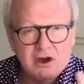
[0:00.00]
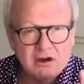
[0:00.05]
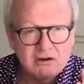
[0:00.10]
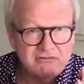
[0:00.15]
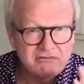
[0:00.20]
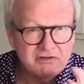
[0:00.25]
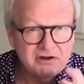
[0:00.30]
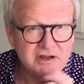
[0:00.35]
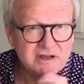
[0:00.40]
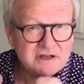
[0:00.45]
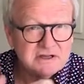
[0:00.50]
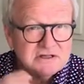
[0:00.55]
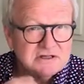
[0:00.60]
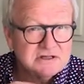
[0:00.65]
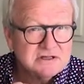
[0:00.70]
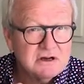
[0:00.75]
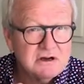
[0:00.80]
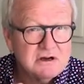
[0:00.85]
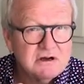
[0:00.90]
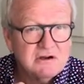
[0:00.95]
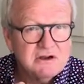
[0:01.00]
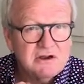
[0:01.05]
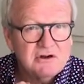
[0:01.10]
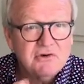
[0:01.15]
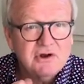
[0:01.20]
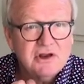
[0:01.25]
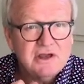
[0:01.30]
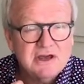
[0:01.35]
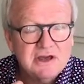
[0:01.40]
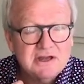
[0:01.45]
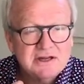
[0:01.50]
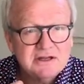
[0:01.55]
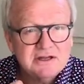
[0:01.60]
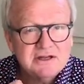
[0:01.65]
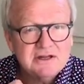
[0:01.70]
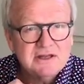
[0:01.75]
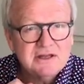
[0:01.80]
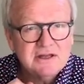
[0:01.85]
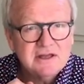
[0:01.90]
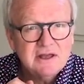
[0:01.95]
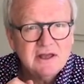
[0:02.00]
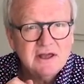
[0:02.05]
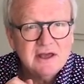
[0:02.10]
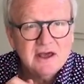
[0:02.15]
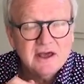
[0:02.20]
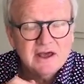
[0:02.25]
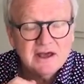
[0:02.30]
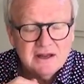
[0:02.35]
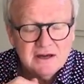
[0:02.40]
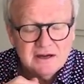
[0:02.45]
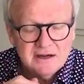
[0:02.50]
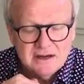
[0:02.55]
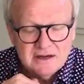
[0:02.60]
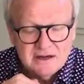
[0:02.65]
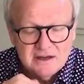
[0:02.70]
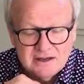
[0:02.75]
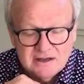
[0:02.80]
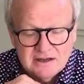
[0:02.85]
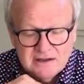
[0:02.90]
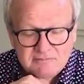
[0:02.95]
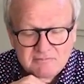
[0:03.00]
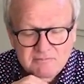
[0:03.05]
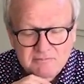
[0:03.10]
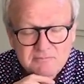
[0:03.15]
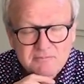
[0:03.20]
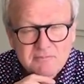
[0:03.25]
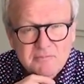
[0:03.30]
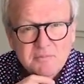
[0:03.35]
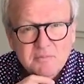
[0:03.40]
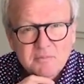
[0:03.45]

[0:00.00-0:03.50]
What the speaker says: our vineyards are irrigated, and